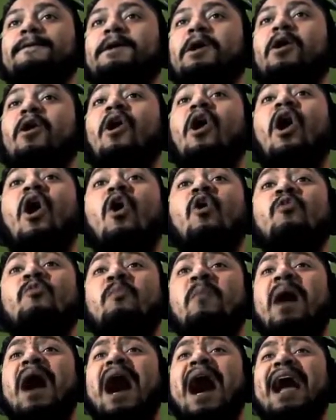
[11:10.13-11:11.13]
Oh
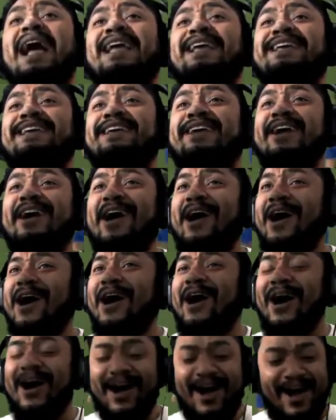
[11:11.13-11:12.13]
my
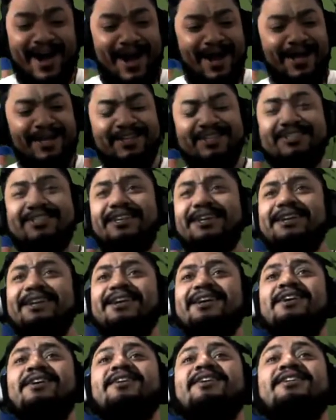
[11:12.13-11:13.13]
gosh.
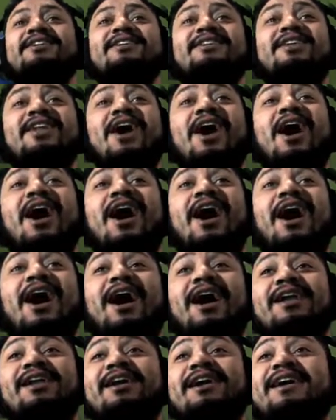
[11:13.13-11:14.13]

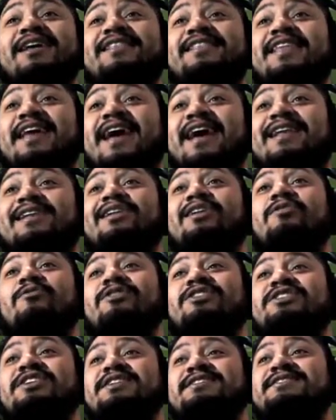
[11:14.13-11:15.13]
Nah, look at that. Look where
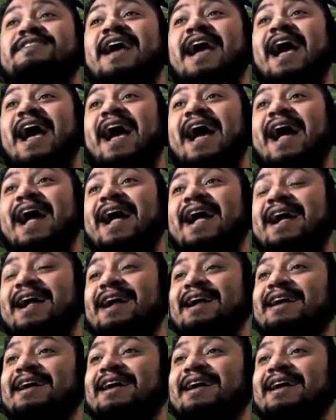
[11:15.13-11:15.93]
she's at.